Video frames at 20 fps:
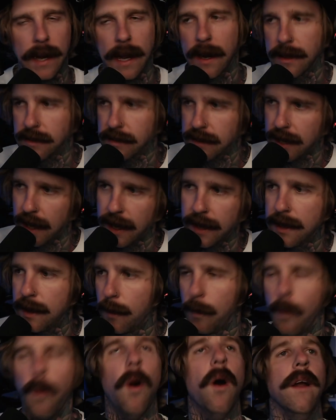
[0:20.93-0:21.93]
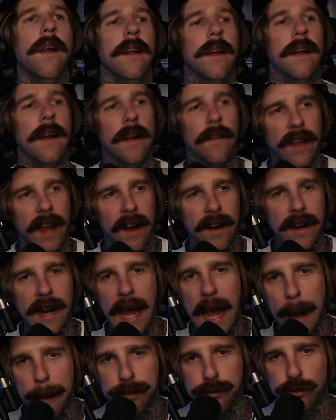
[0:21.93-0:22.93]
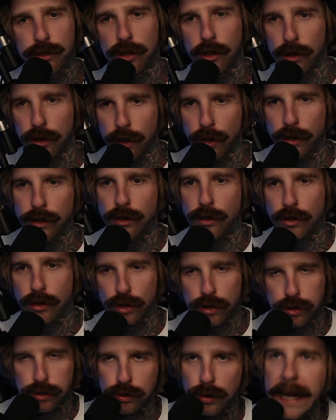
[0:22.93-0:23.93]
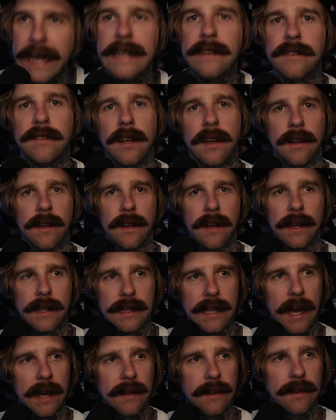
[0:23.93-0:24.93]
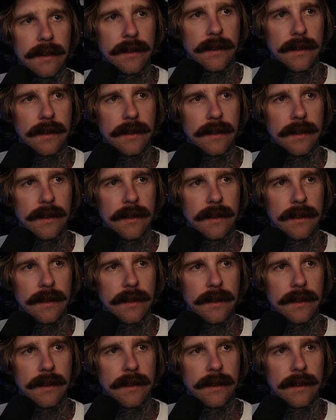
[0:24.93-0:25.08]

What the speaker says: And I'll tell you what, they're an absolute treat, okay?